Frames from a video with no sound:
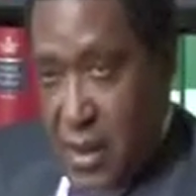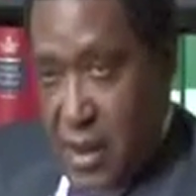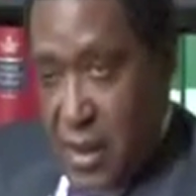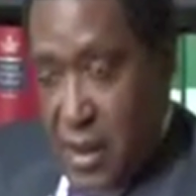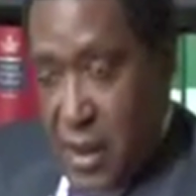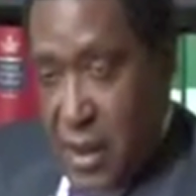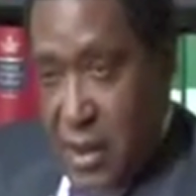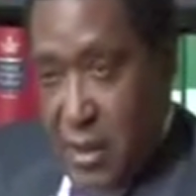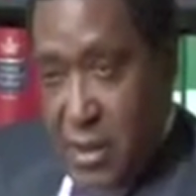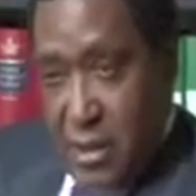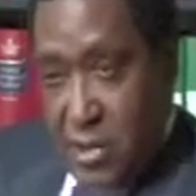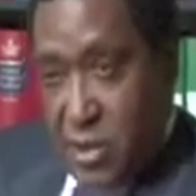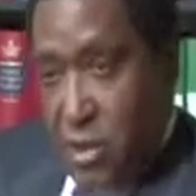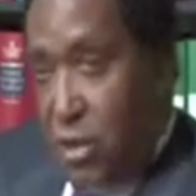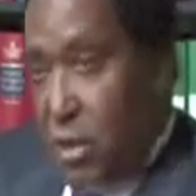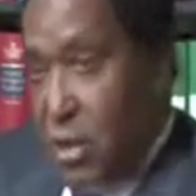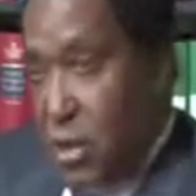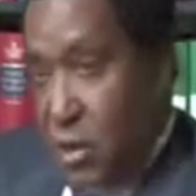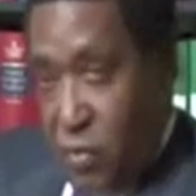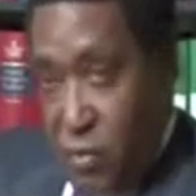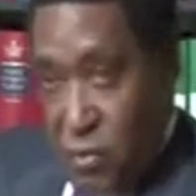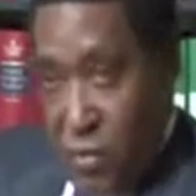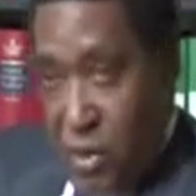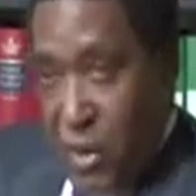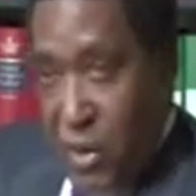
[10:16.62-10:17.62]
And there's
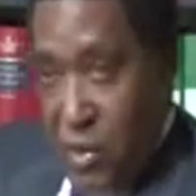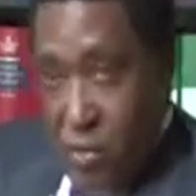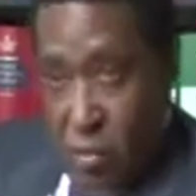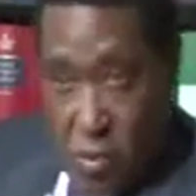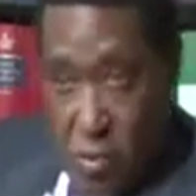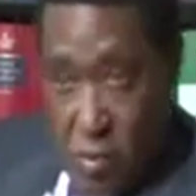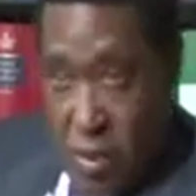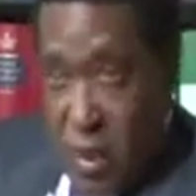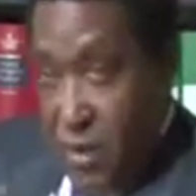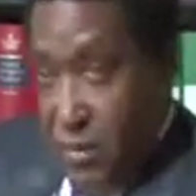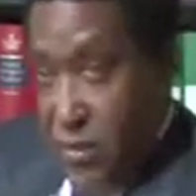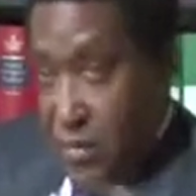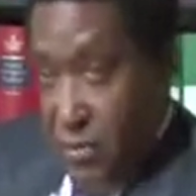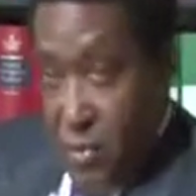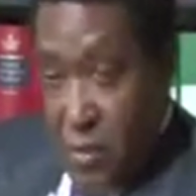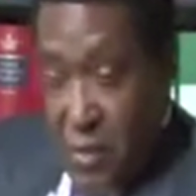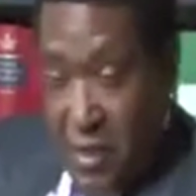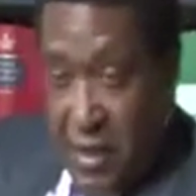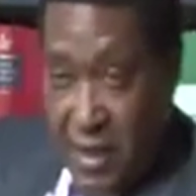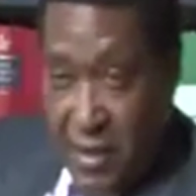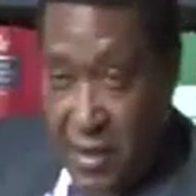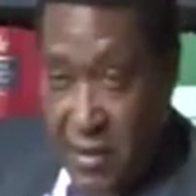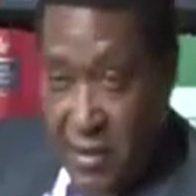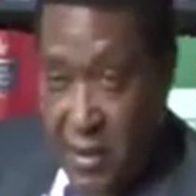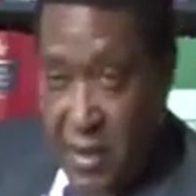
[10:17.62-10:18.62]
only really one
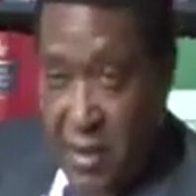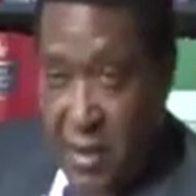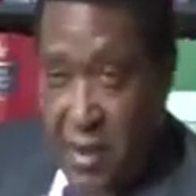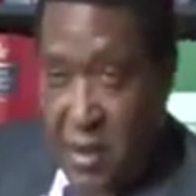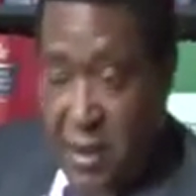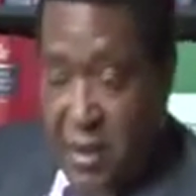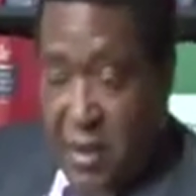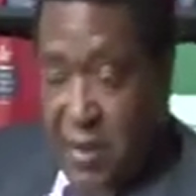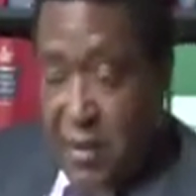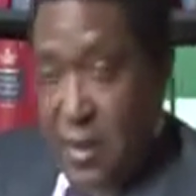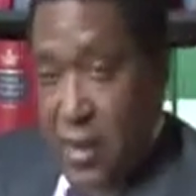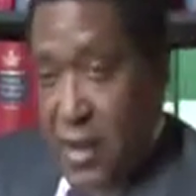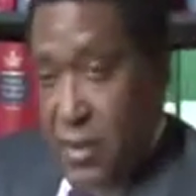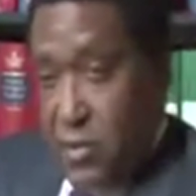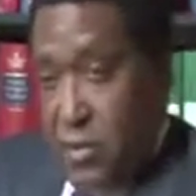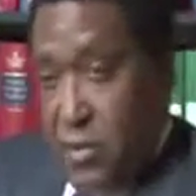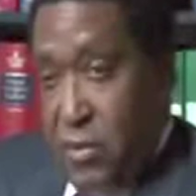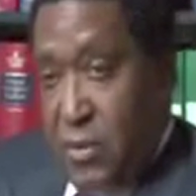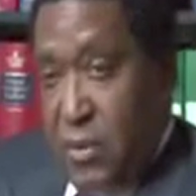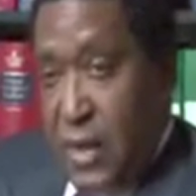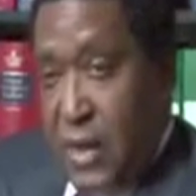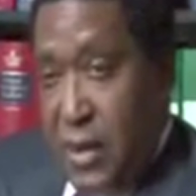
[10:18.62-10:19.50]
voice that